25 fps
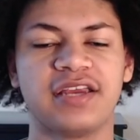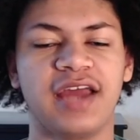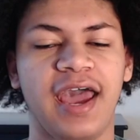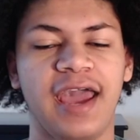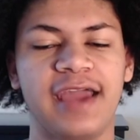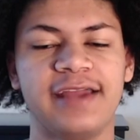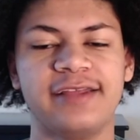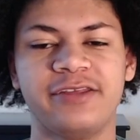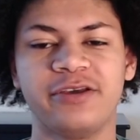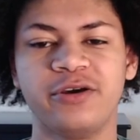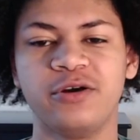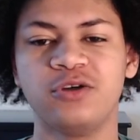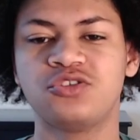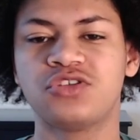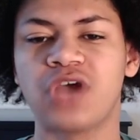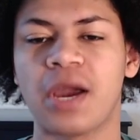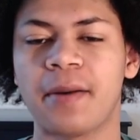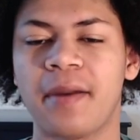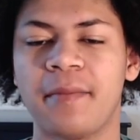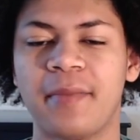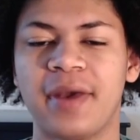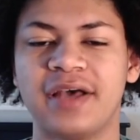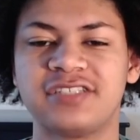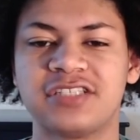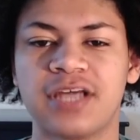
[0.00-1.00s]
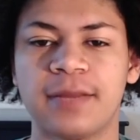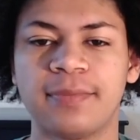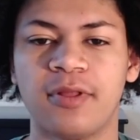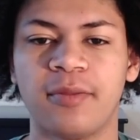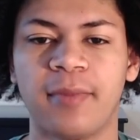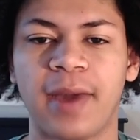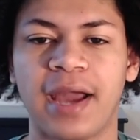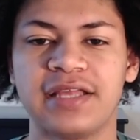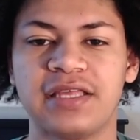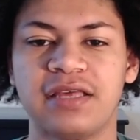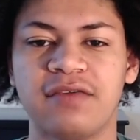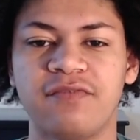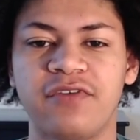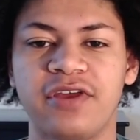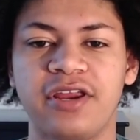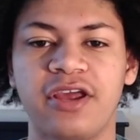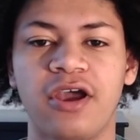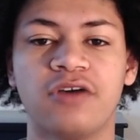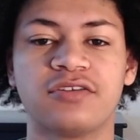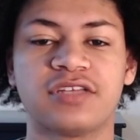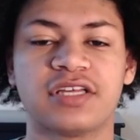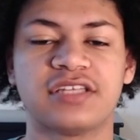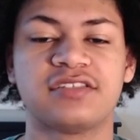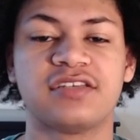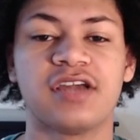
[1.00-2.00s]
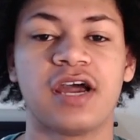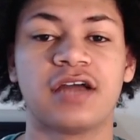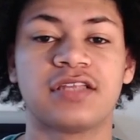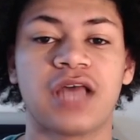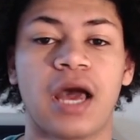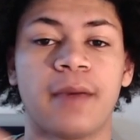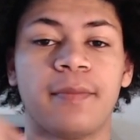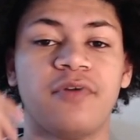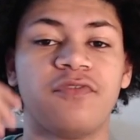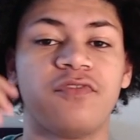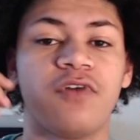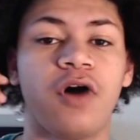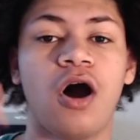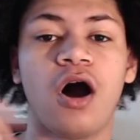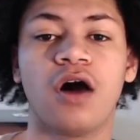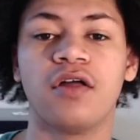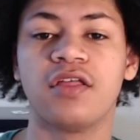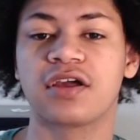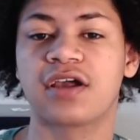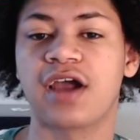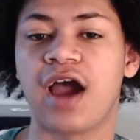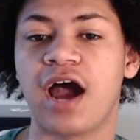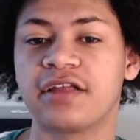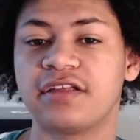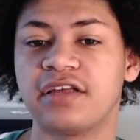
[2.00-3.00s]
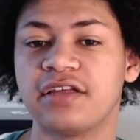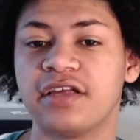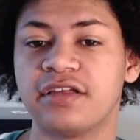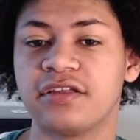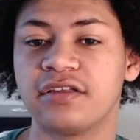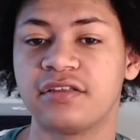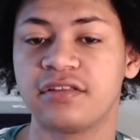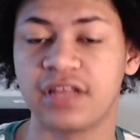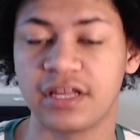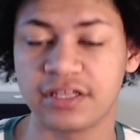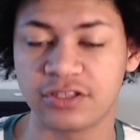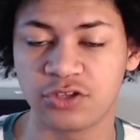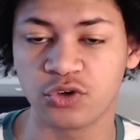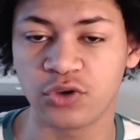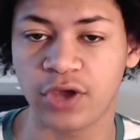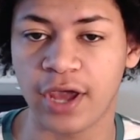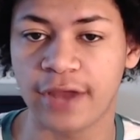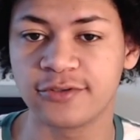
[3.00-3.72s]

I do try my best to upload My Team videos and stay on top of all the content that two K